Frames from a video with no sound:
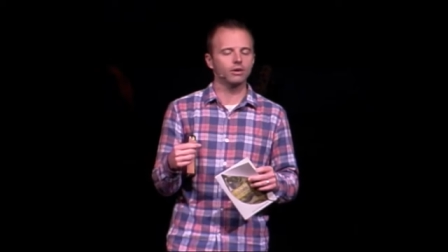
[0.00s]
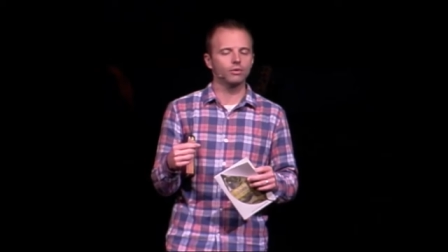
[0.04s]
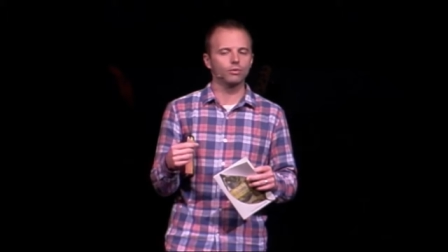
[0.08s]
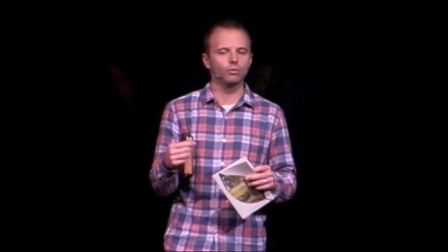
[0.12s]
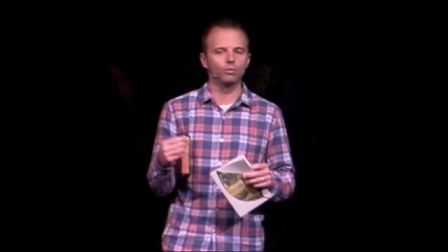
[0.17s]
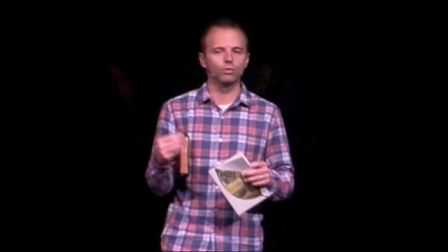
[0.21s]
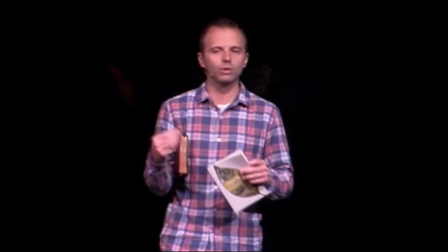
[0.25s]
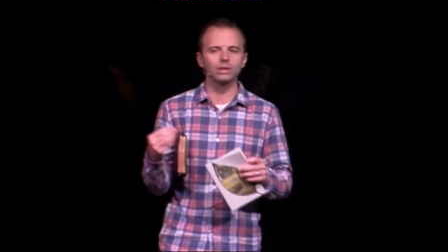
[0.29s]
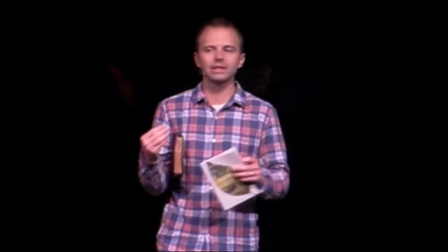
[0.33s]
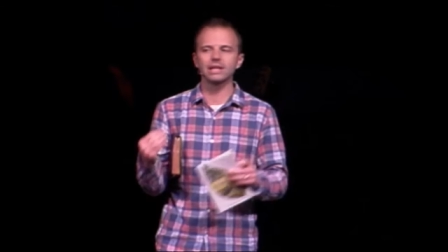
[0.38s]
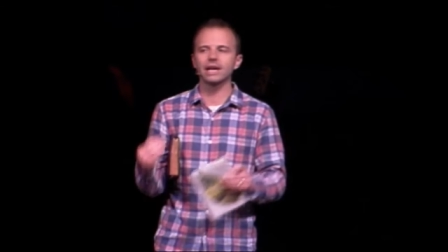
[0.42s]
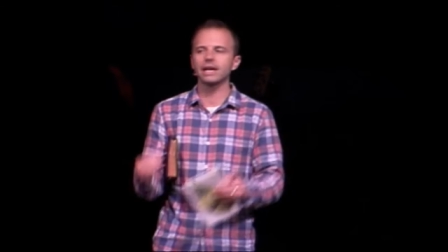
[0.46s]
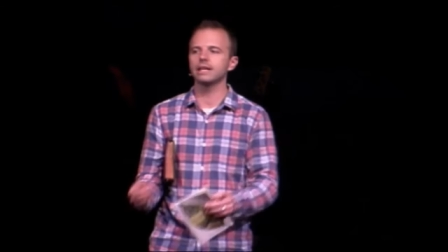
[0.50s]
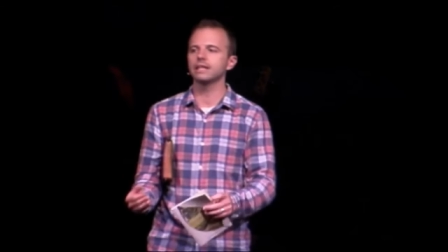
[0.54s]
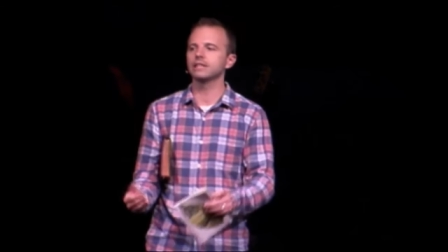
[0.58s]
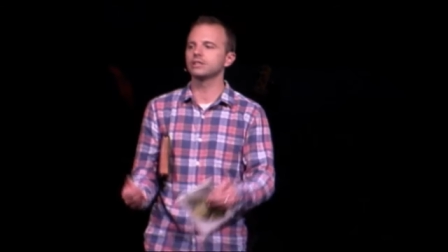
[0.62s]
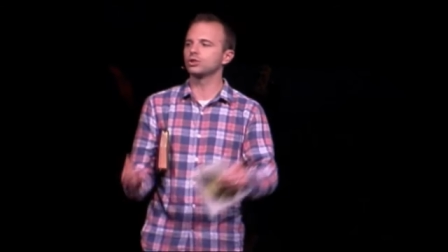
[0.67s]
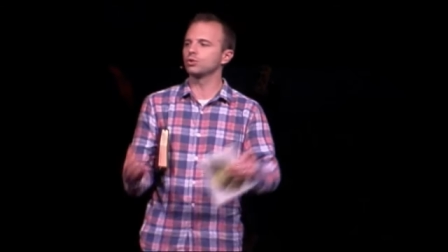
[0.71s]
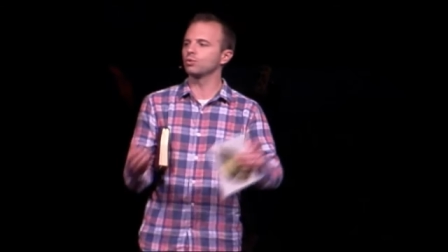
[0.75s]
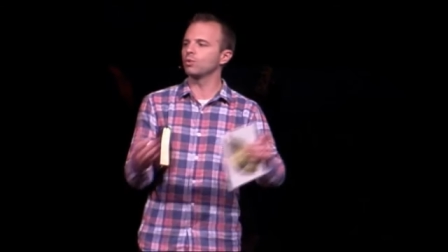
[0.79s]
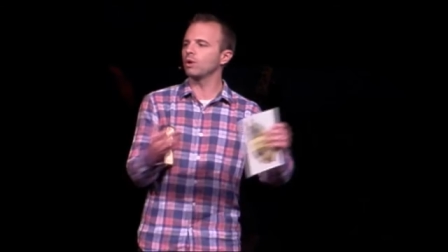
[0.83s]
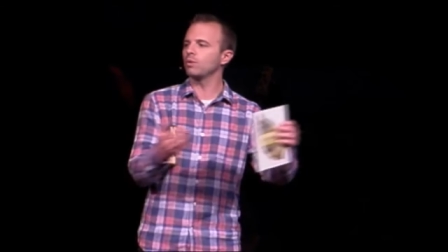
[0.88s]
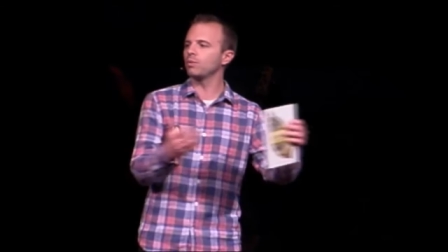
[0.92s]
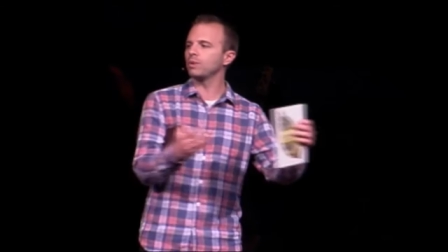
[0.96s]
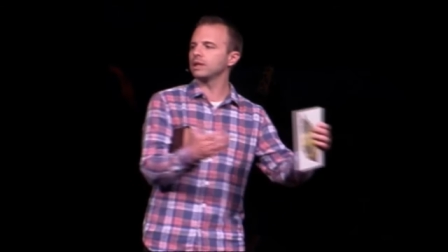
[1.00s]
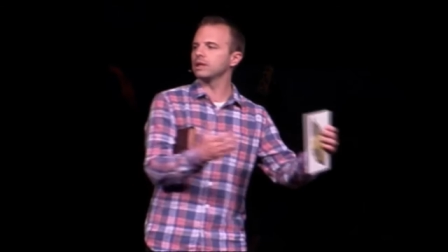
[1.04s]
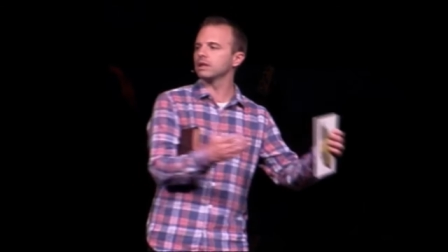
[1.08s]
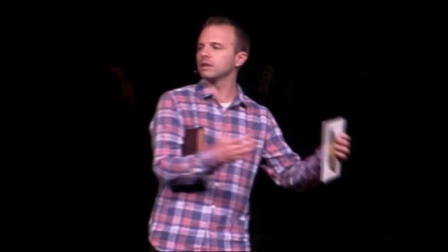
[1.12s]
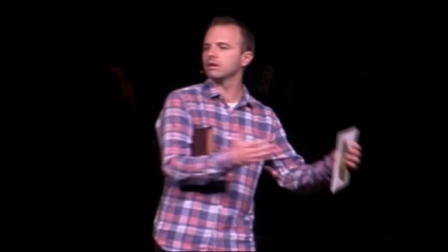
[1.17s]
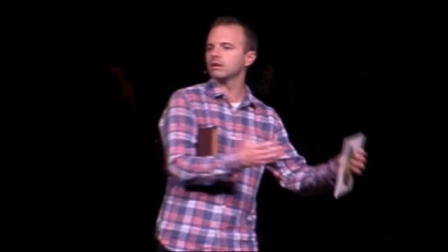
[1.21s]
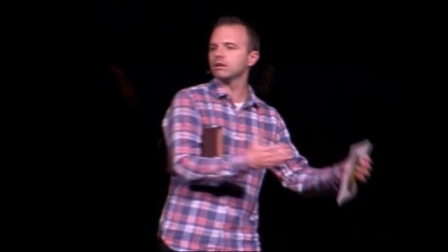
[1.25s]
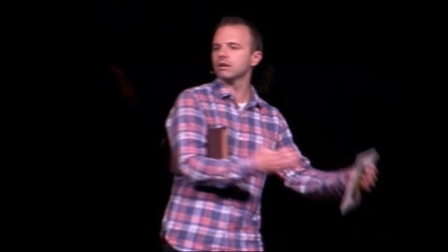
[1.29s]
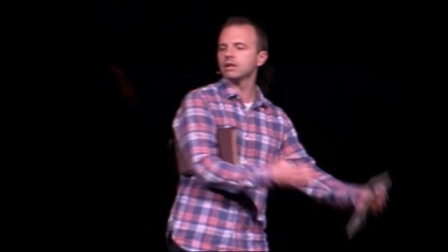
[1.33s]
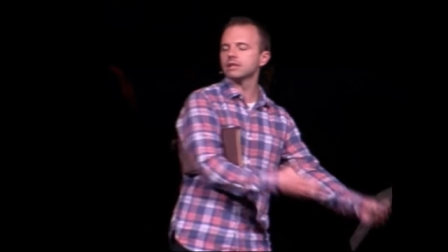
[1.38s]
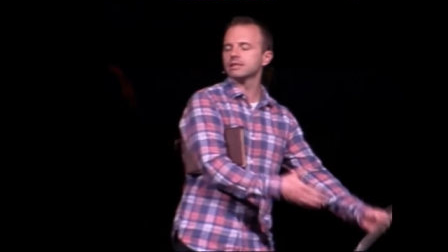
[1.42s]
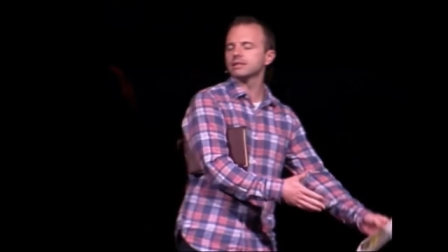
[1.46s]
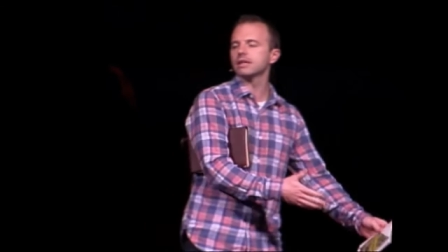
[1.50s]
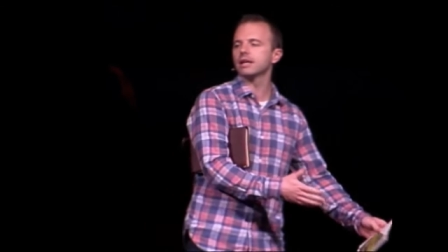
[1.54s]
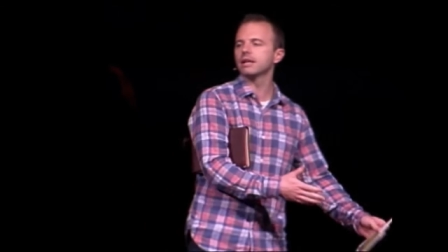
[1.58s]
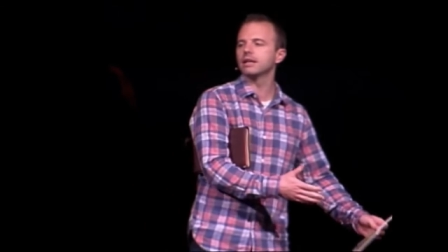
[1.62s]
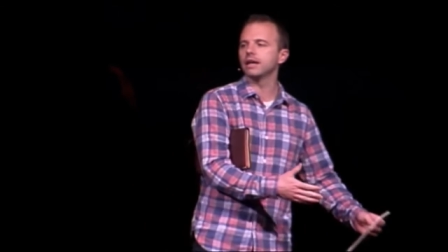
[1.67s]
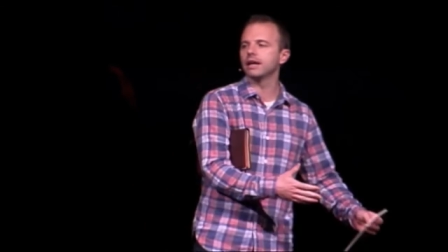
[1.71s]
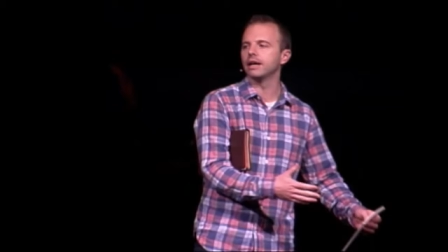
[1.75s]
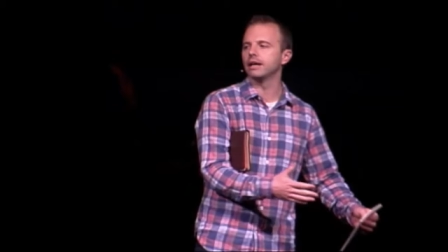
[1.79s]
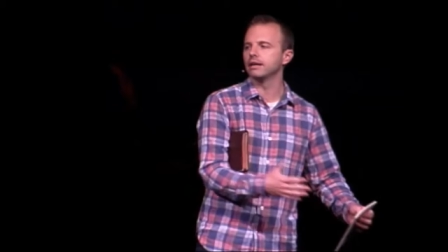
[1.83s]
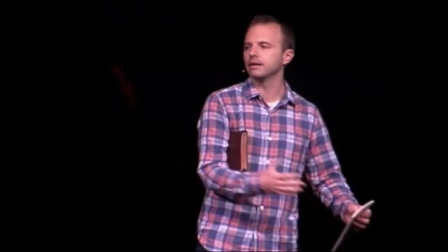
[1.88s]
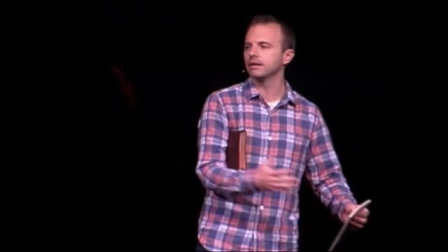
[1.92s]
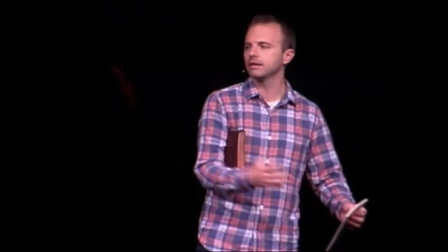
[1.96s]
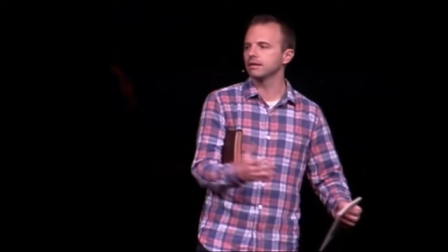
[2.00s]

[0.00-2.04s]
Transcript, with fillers: related to what we learn on Sunday